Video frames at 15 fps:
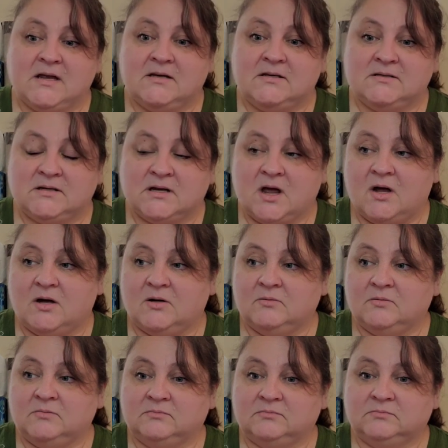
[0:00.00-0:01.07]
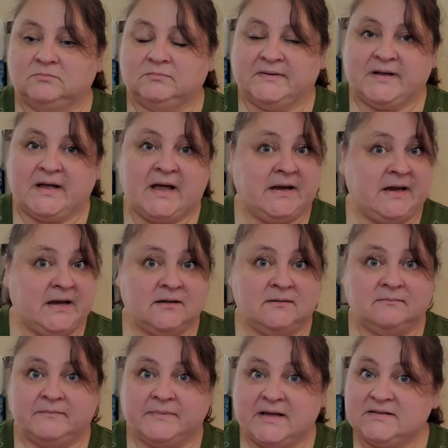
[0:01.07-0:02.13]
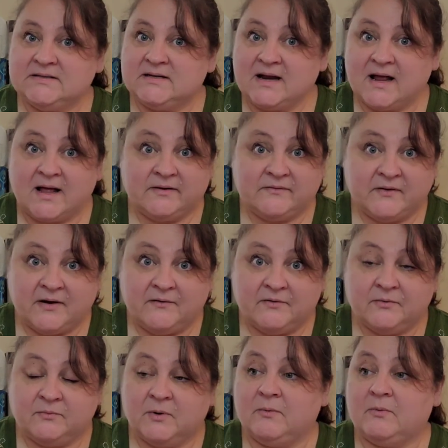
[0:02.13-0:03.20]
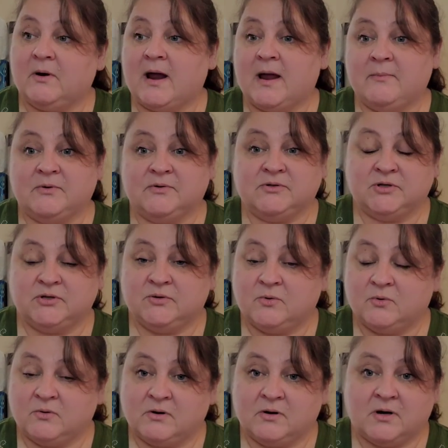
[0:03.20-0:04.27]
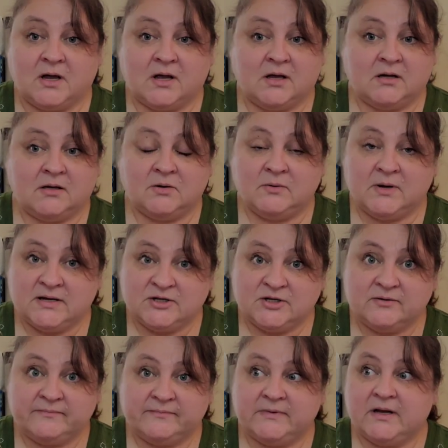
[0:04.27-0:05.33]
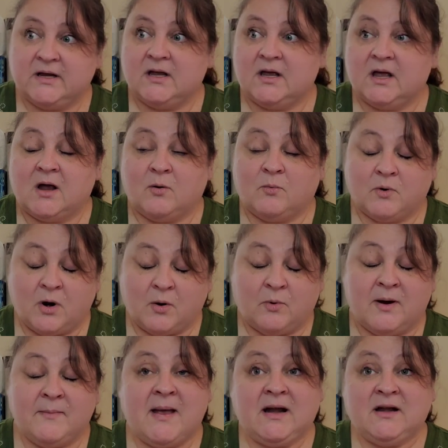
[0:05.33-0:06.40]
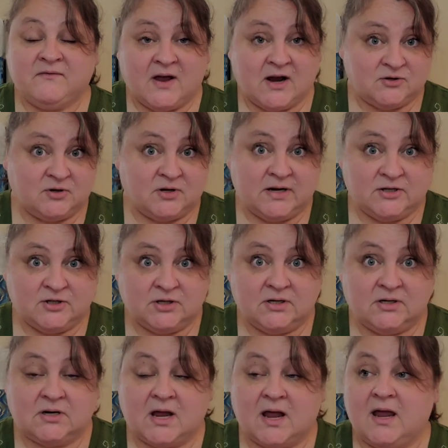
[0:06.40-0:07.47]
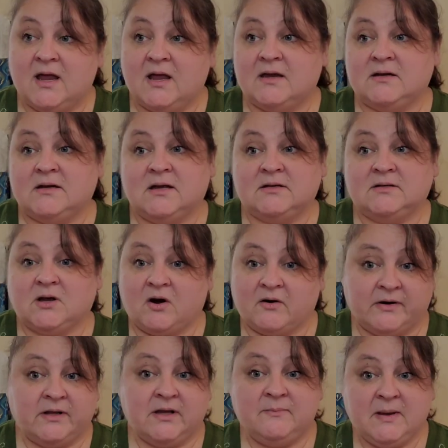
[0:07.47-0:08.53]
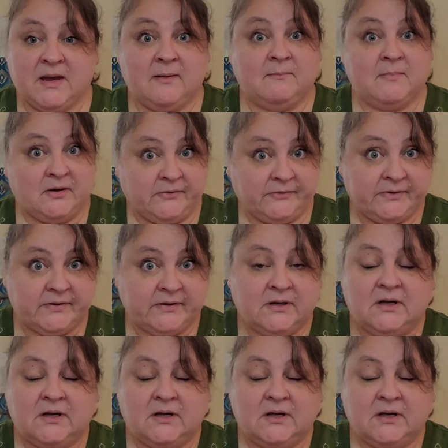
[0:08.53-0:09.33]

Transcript: So, again, blessed and highly favored, we were able to order a new engine, a, a, remanufactured engine, and it's currently being built,